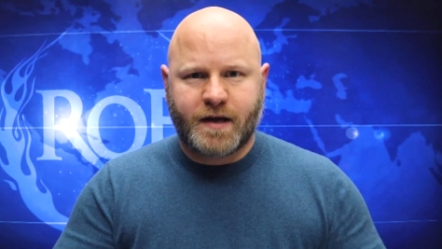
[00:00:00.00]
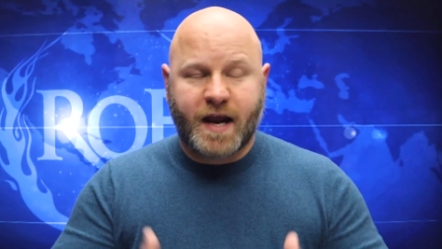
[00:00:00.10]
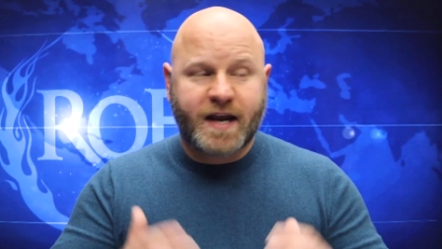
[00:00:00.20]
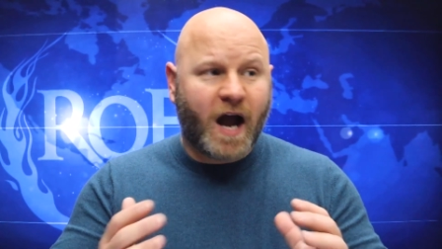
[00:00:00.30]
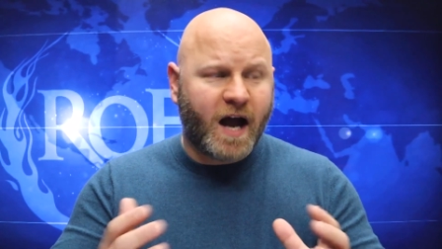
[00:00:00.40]

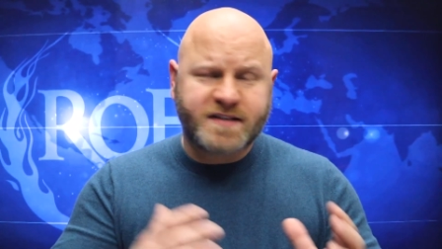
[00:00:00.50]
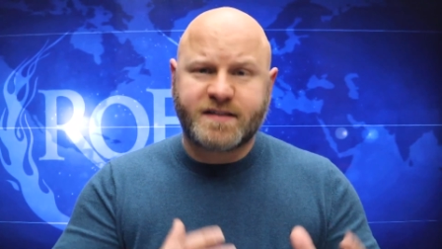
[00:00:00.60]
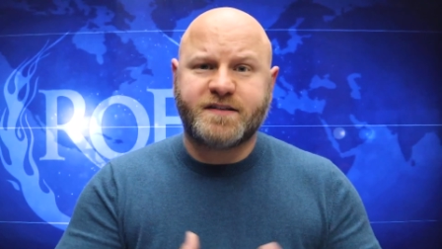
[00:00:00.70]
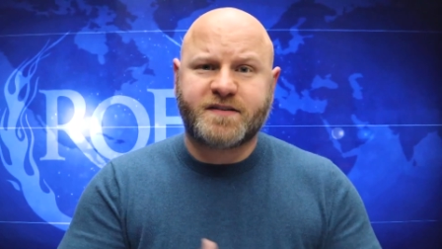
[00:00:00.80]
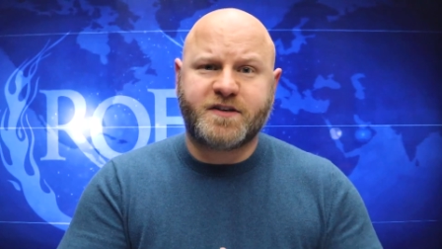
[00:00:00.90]
A
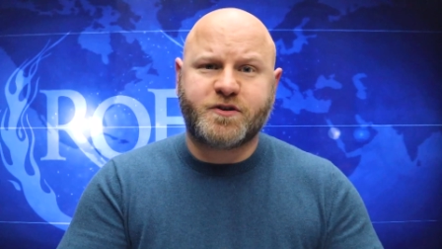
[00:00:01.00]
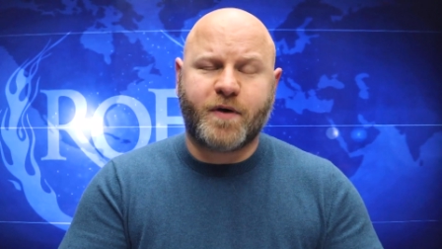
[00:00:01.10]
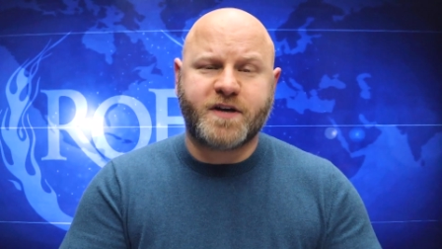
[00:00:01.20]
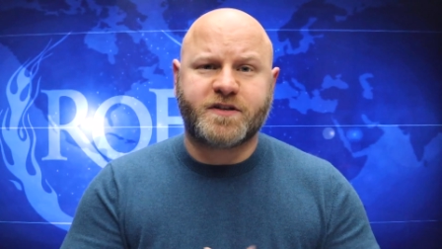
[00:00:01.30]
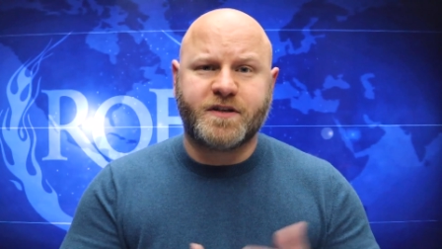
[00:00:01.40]
hostage
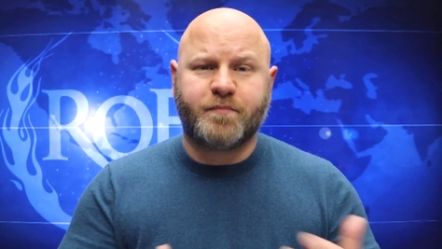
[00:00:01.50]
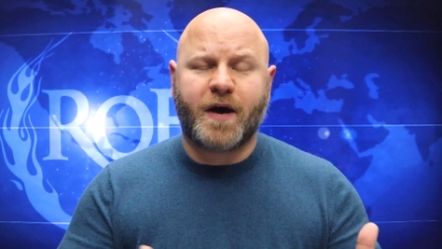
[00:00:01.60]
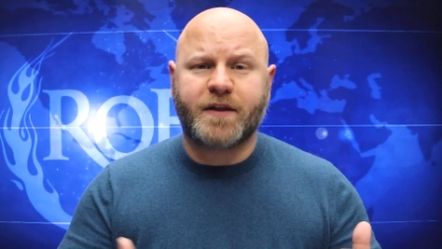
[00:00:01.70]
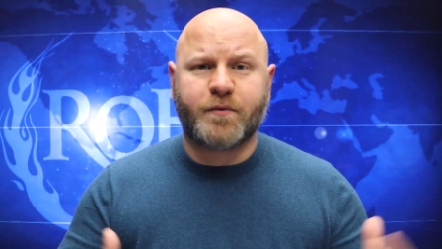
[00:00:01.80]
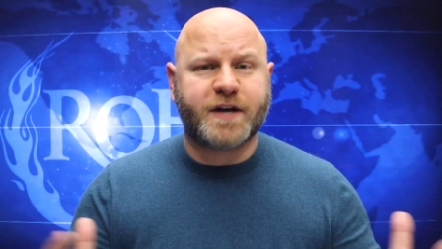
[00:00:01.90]
situation that,
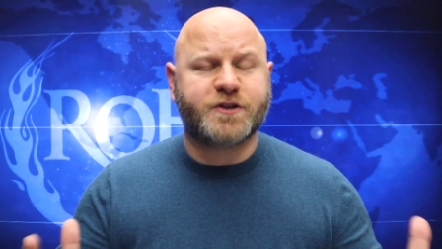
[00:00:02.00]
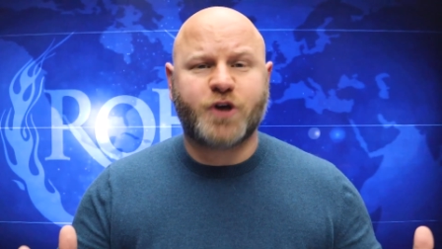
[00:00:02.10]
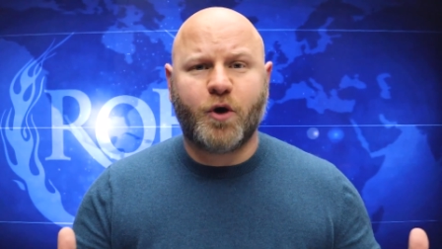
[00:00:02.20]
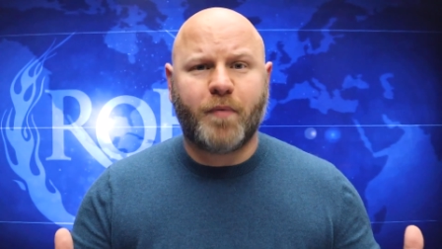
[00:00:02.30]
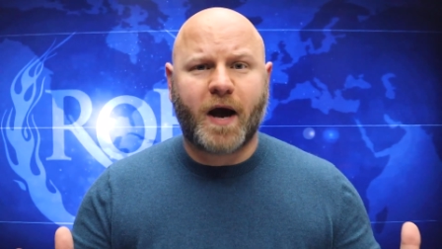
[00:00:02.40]
by the way,
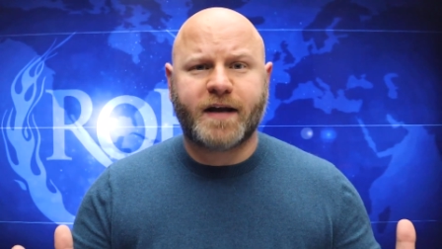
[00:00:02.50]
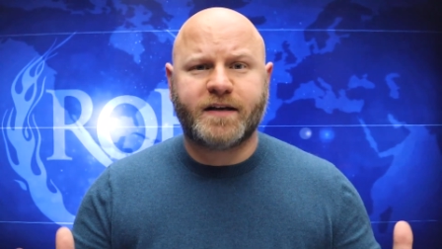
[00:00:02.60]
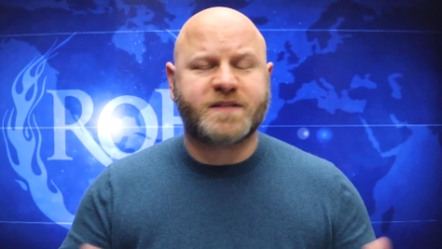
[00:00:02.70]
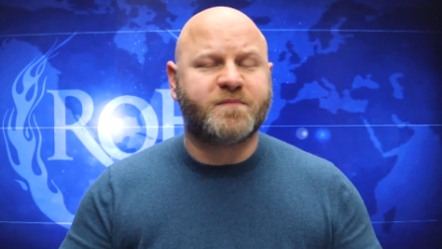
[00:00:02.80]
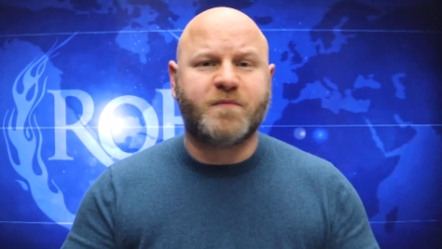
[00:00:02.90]
Joe Biden
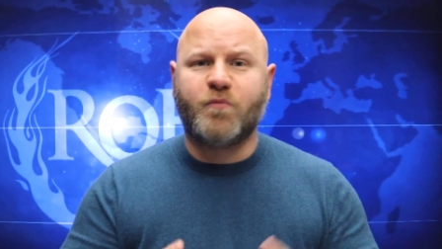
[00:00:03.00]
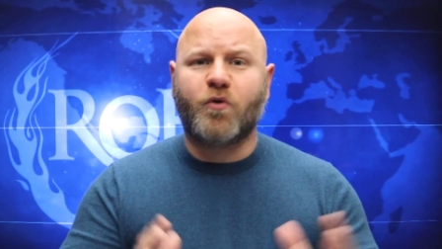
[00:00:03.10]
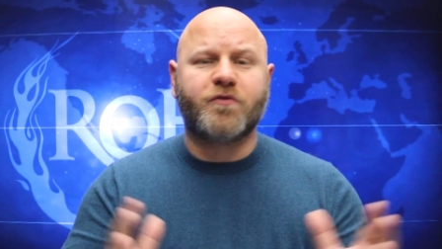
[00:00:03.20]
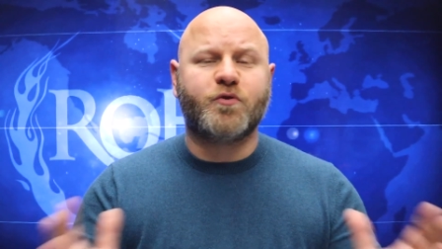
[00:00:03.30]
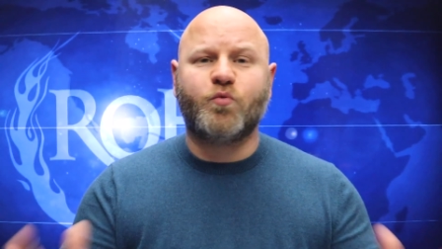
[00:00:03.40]
has been
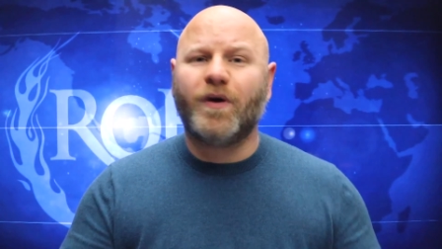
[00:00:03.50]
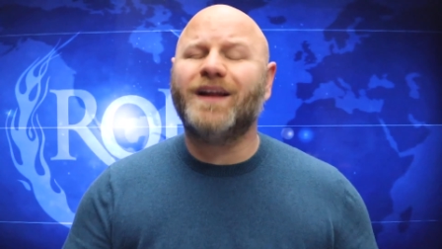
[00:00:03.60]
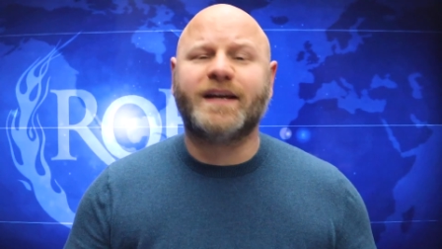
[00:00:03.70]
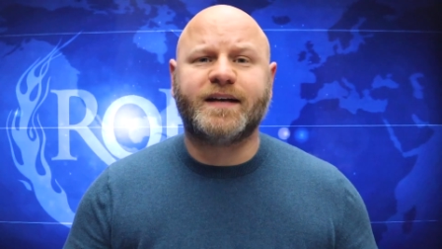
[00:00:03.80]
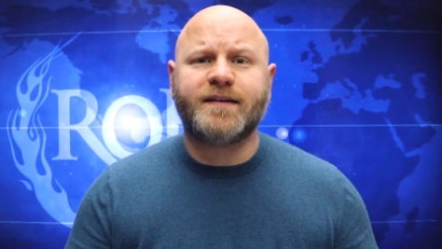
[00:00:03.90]
more than
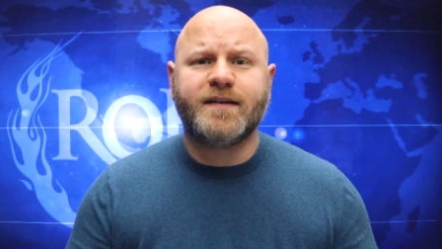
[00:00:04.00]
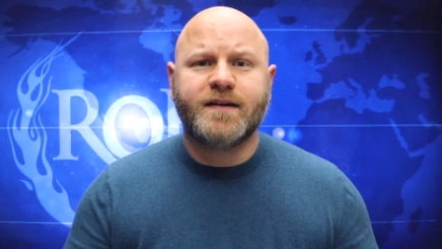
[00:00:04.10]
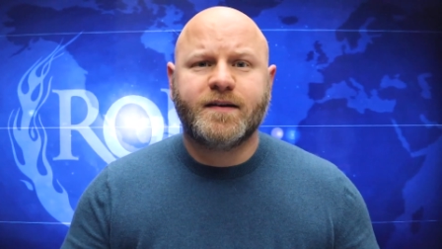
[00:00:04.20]
willing